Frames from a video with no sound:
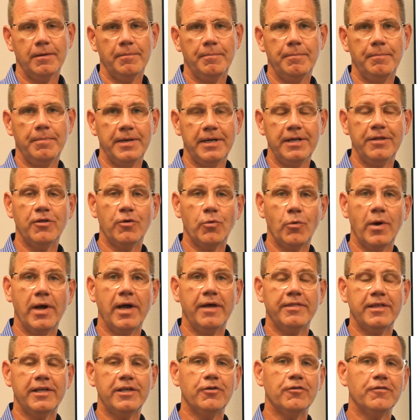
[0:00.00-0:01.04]
But either way, I
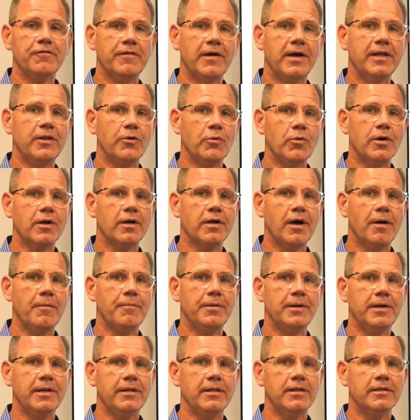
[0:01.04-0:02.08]
think you'll find that we're a
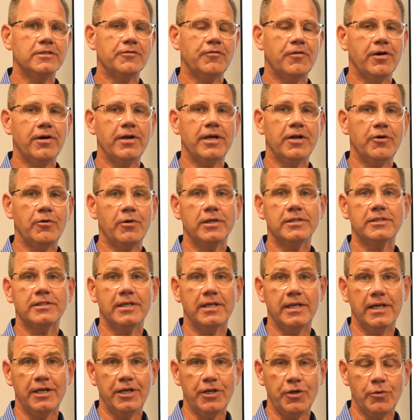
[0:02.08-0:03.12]
company that's very
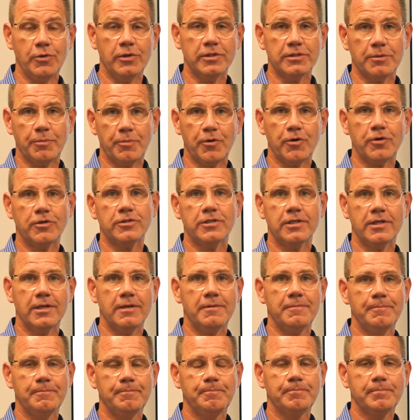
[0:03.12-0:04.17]
interested in you as a
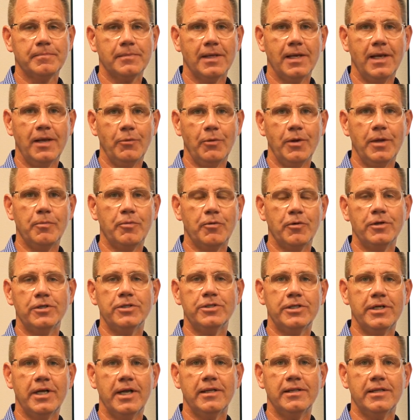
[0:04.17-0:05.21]
person, and we
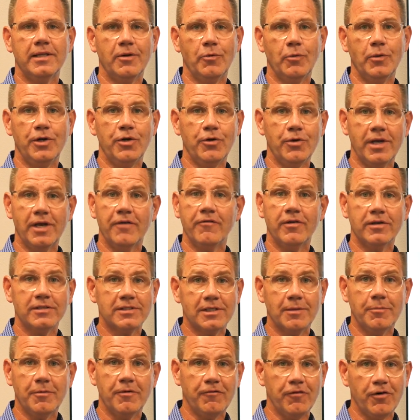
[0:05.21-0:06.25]
appreciate that when you give us
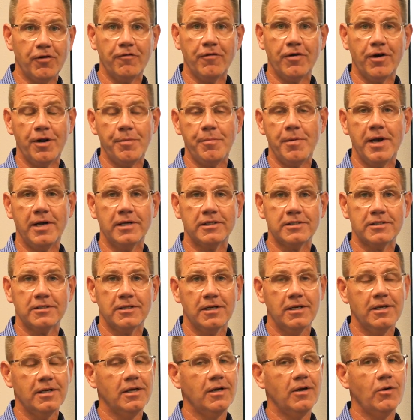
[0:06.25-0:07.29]
some of your very best,
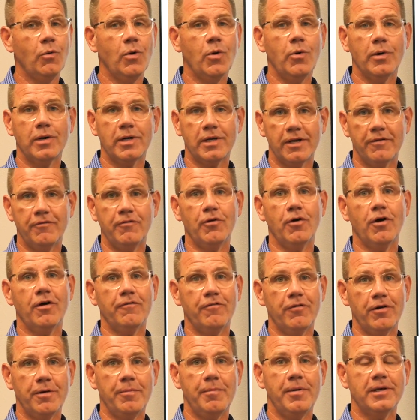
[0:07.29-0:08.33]
we want to give you our
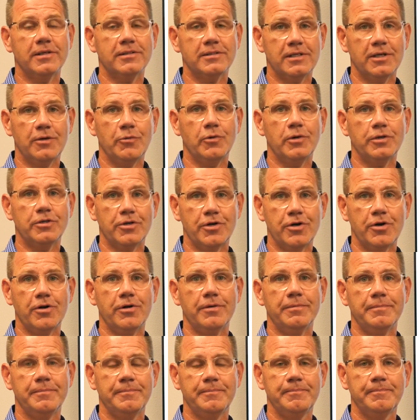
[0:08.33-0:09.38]
very best in
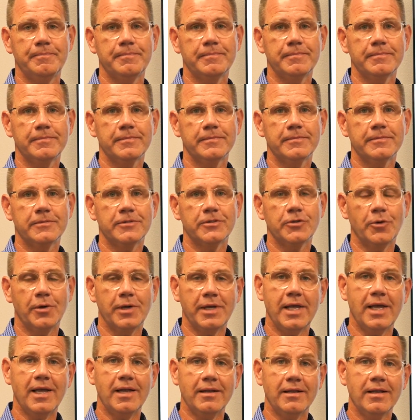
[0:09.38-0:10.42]
return. So
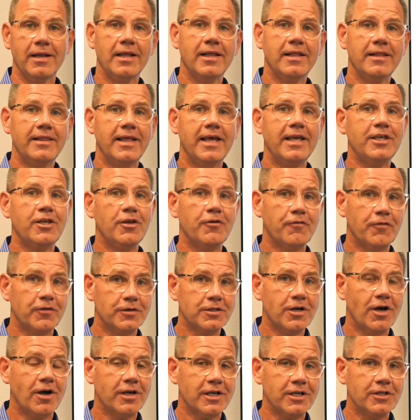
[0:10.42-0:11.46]
again, thank you for
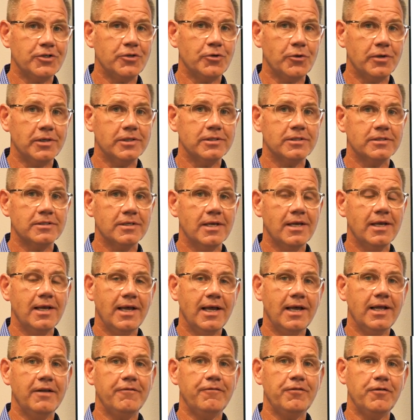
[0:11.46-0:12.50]
talking to us,
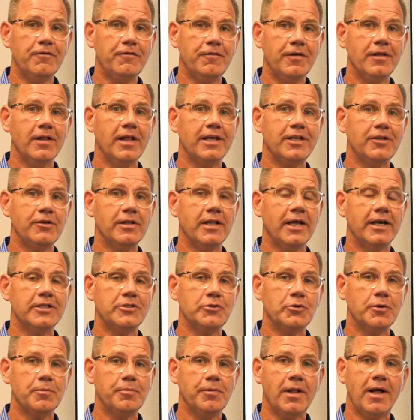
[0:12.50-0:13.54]
and if you feel like you'd like
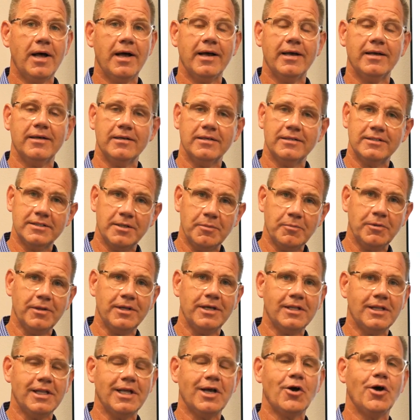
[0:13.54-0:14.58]
to apply, simply
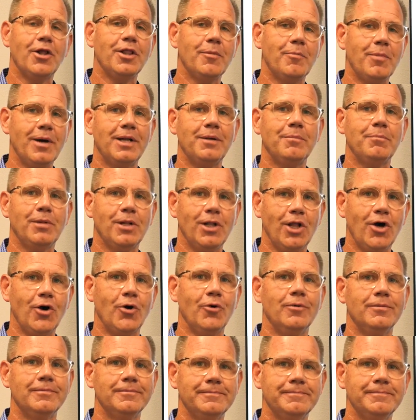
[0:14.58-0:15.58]
click on the button below.